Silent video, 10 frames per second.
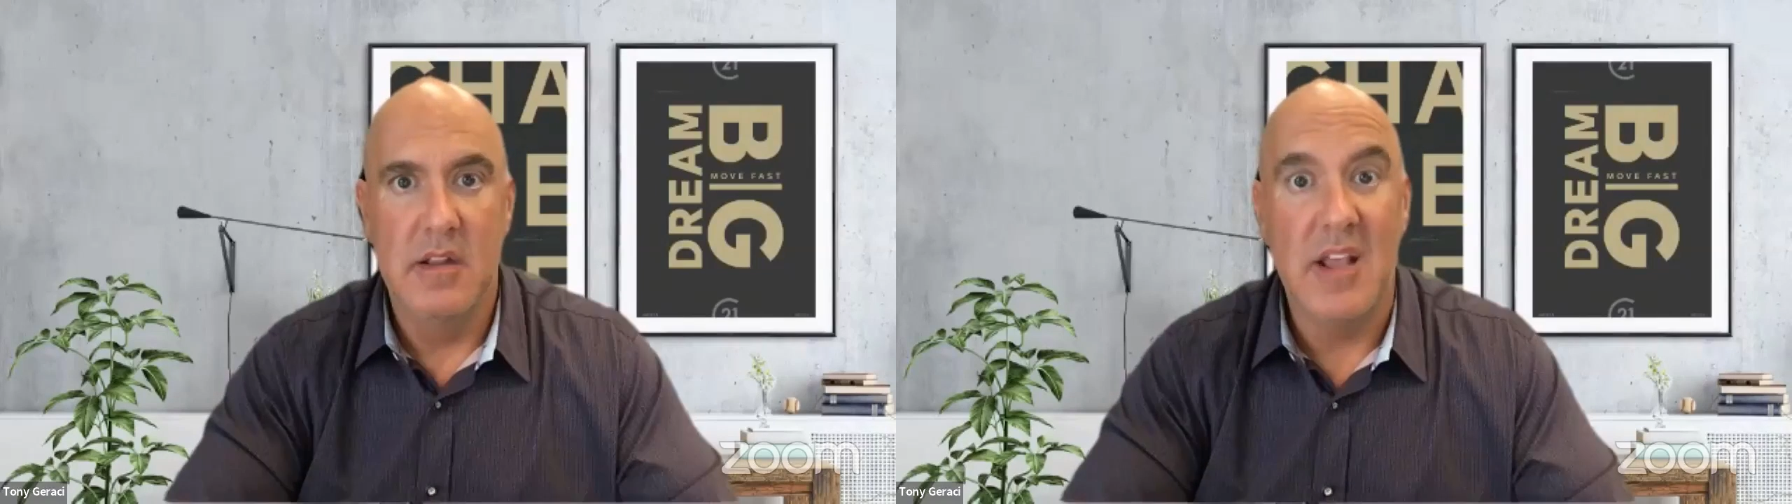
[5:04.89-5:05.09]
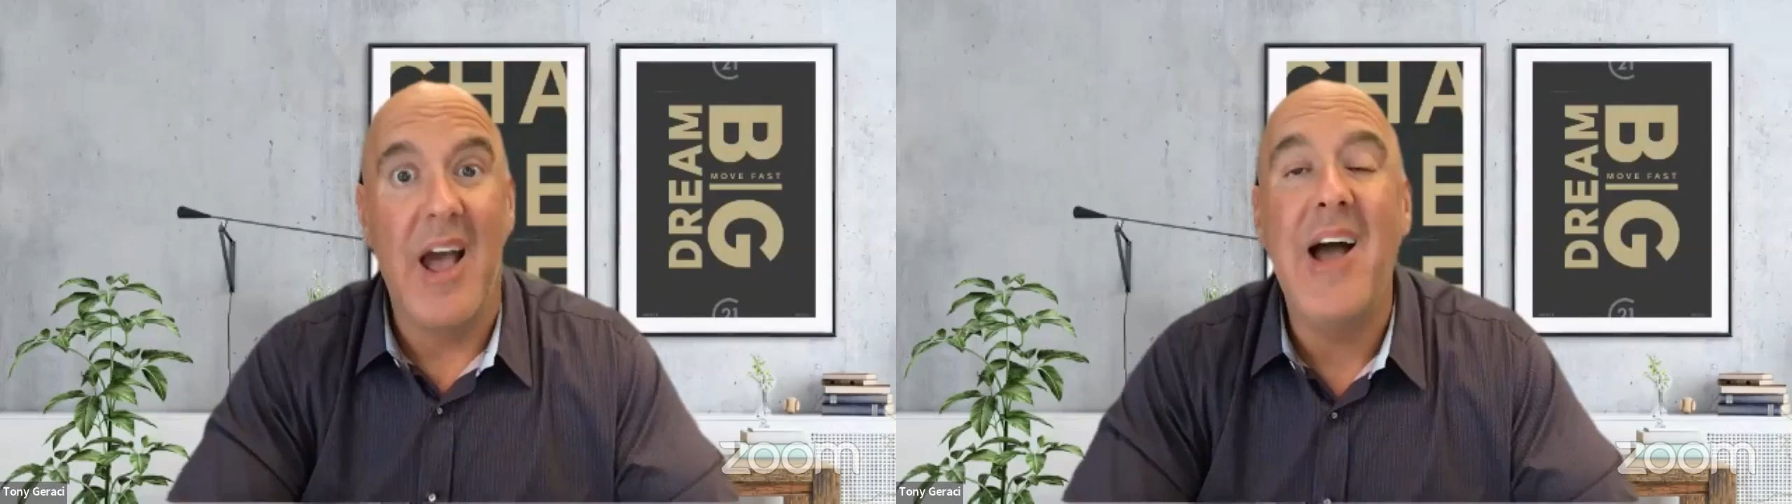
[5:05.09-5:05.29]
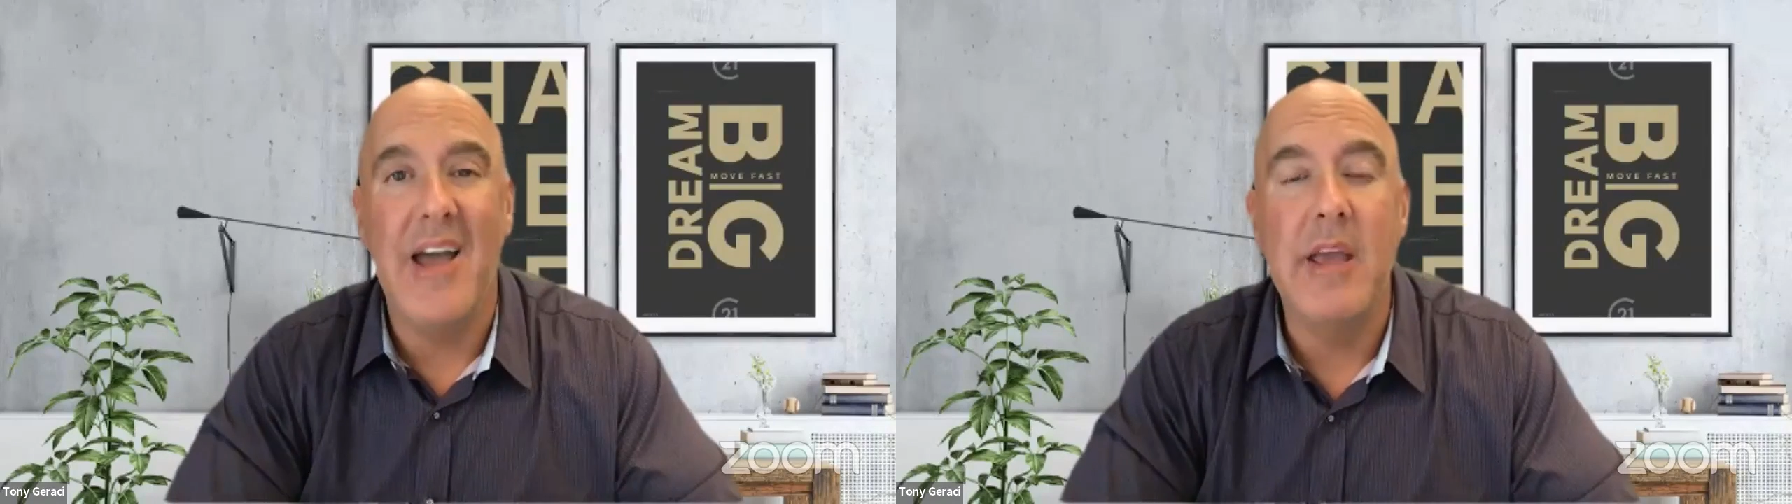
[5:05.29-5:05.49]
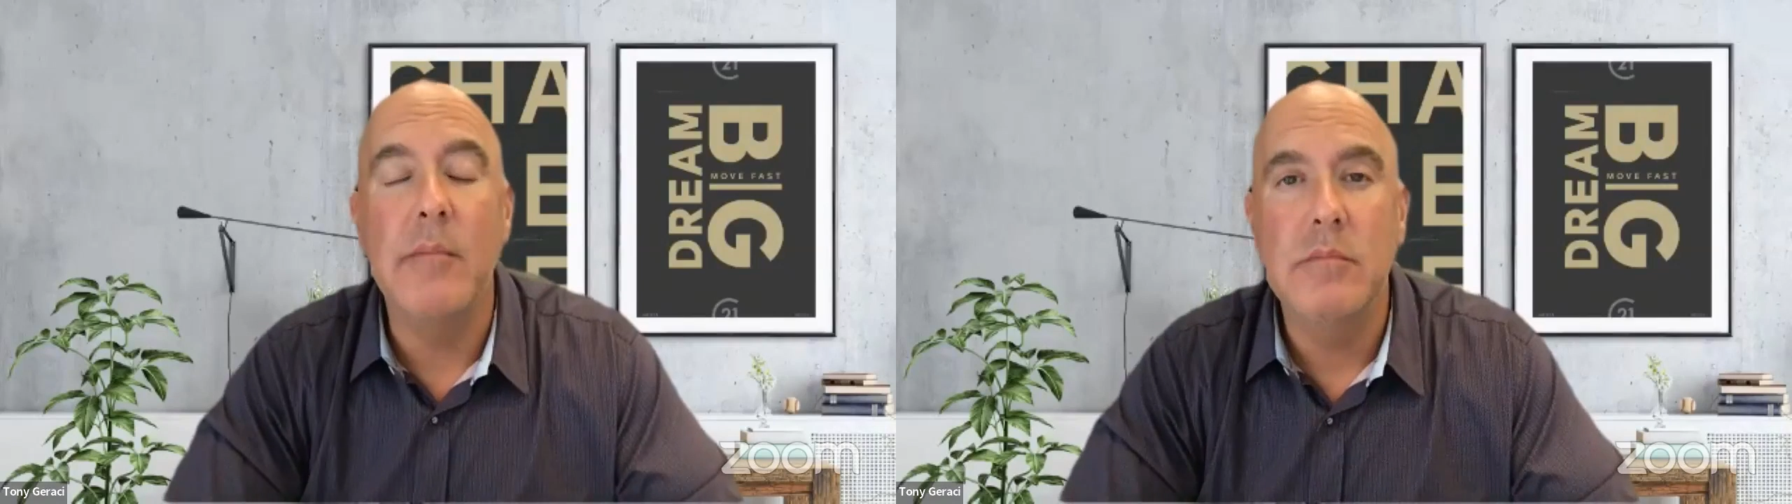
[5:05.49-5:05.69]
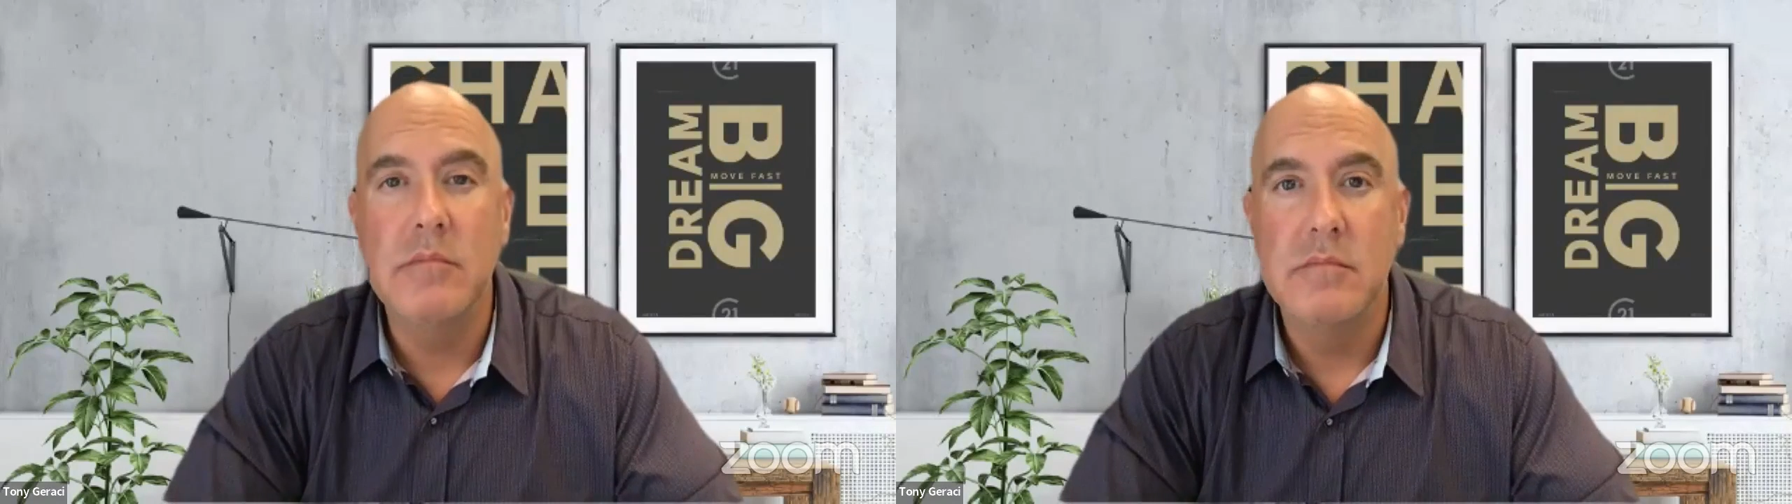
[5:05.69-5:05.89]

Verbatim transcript: time